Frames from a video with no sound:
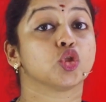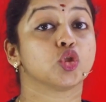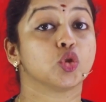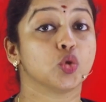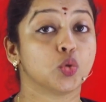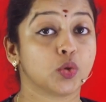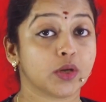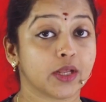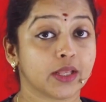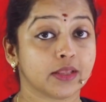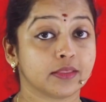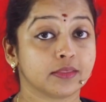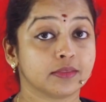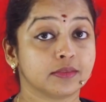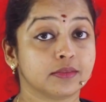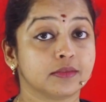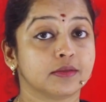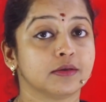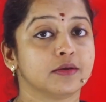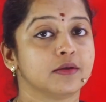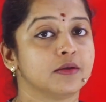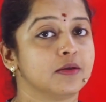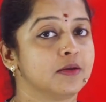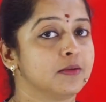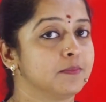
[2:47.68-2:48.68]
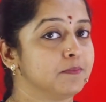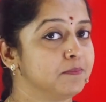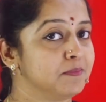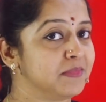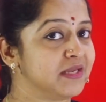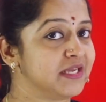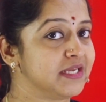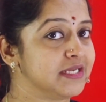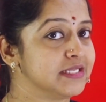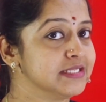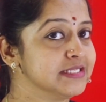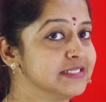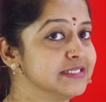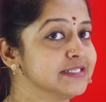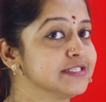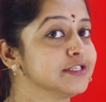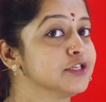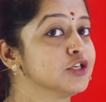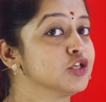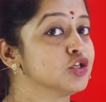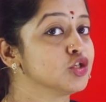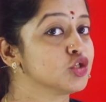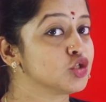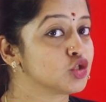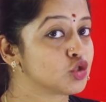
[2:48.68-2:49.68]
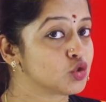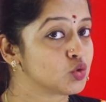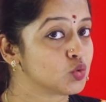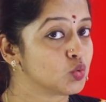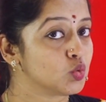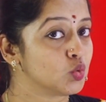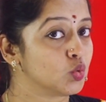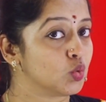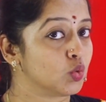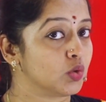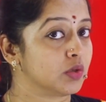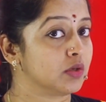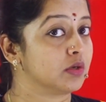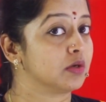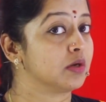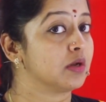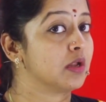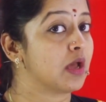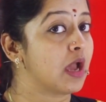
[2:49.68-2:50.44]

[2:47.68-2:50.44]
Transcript: Turant means soon.